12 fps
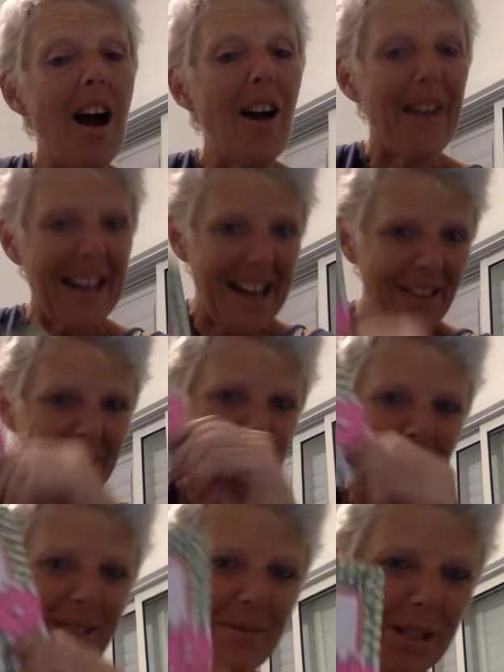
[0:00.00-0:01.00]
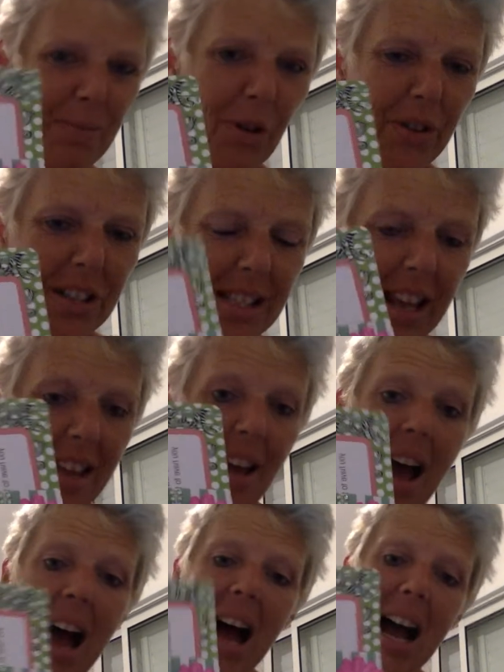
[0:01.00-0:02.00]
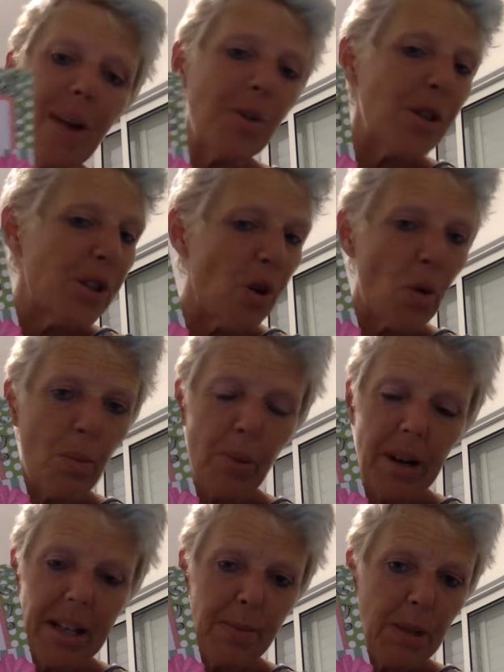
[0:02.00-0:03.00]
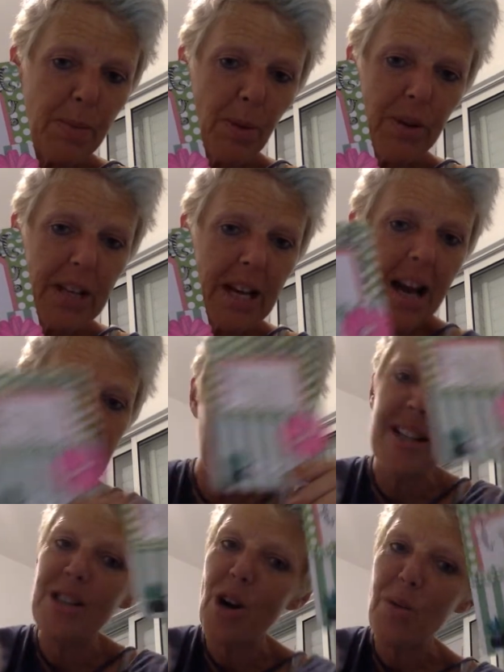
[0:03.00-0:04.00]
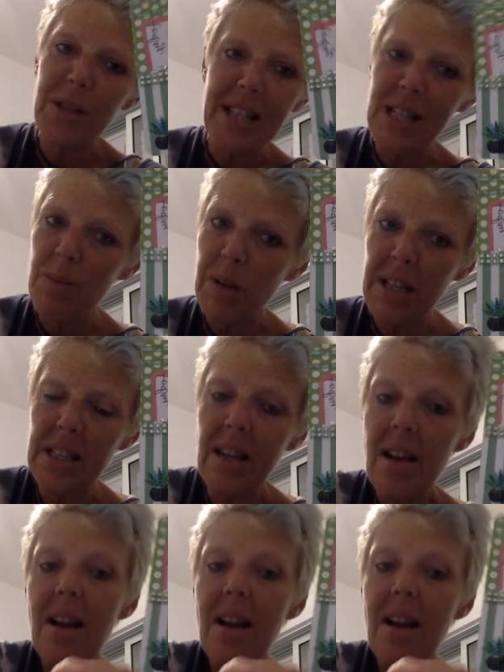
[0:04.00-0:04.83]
All right, now let's look at Miss Bertha's. I was so impressed, Miss Bertha. I got to start with this piece.